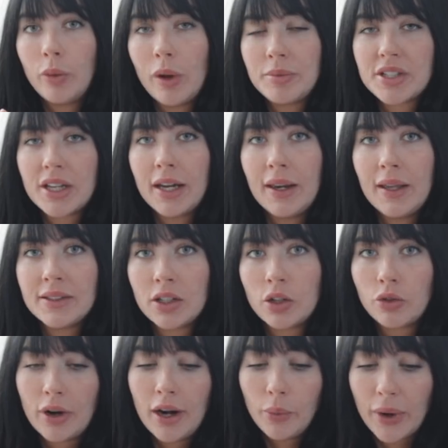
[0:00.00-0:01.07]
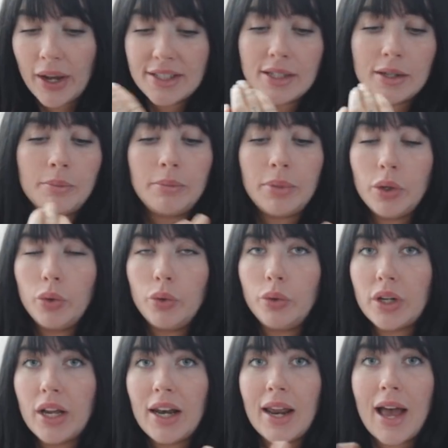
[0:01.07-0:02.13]
website is a great way to
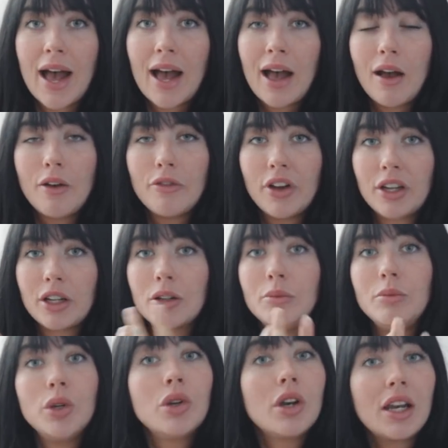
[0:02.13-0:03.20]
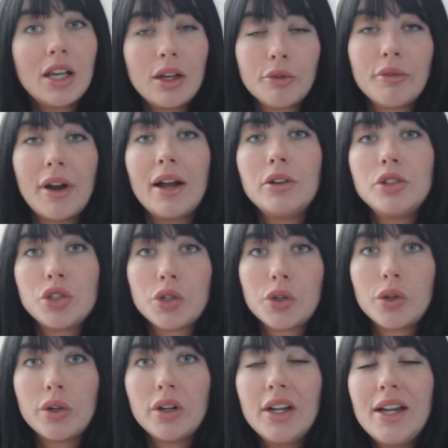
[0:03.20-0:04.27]
build and have a community around
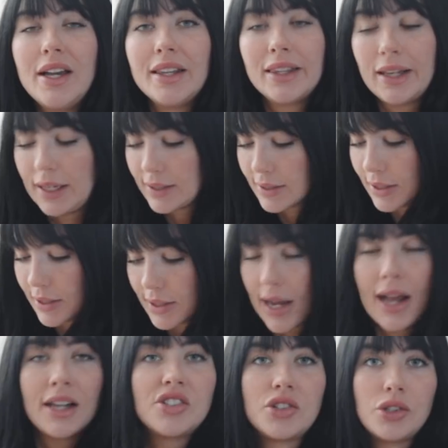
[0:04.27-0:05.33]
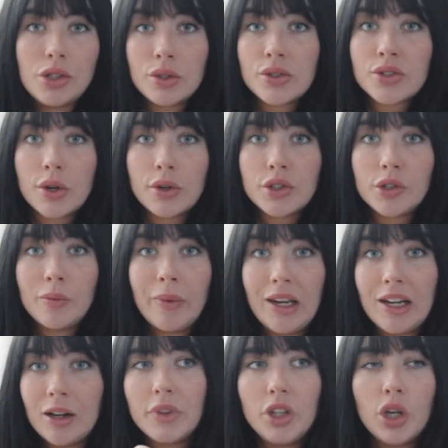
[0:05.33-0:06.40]
you that isn't attached to your social
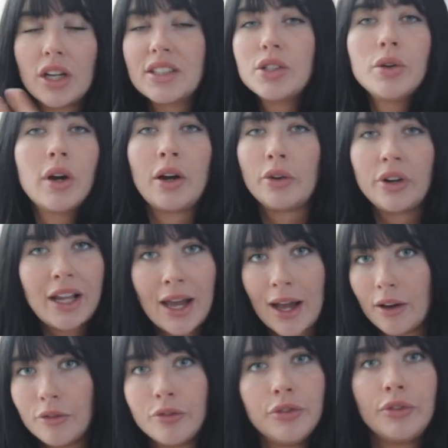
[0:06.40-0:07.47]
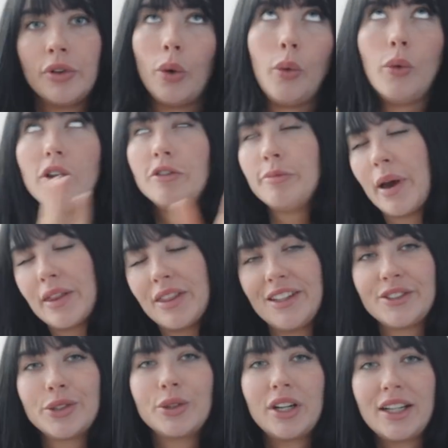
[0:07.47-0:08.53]
media. You guys know I already have all of my
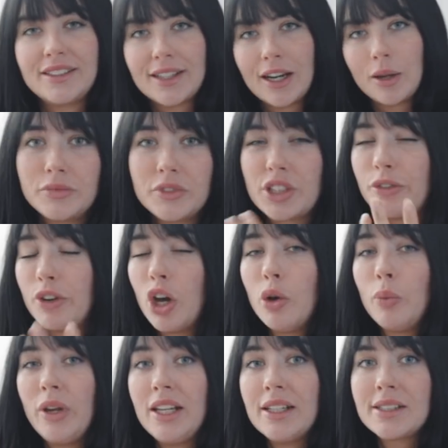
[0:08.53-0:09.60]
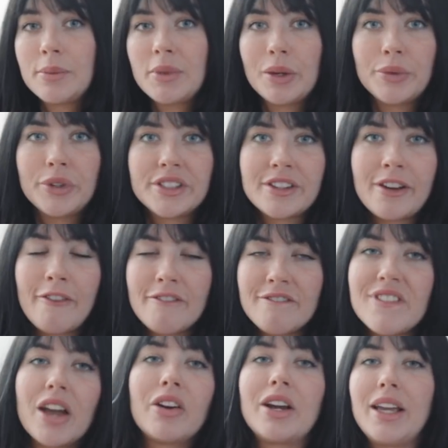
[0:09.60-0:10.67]
things already set up. So for her, we needed something that was
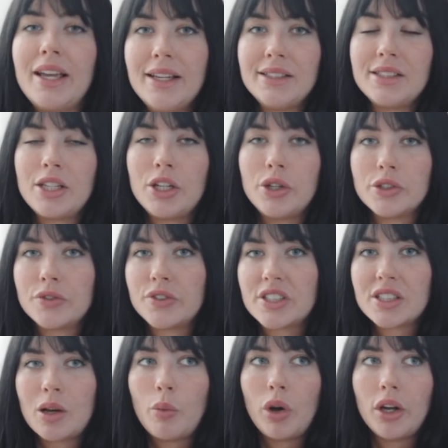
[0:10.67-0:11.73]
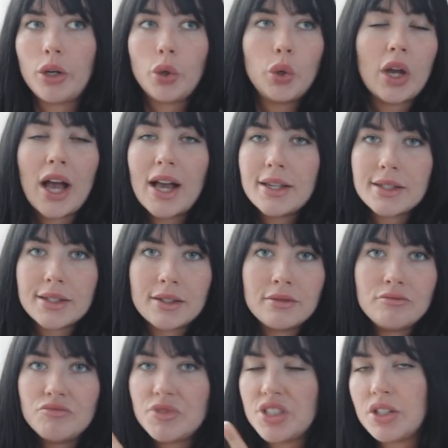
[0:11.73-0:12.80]
very easy to use for someone who has
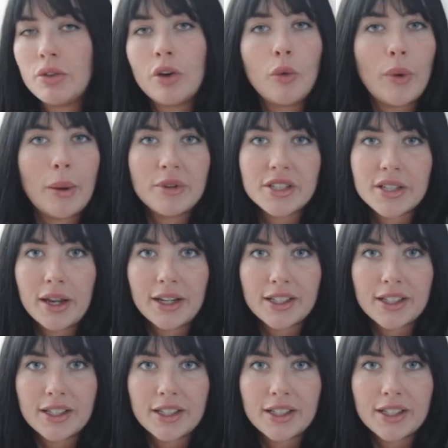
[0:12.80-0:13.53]
zero web design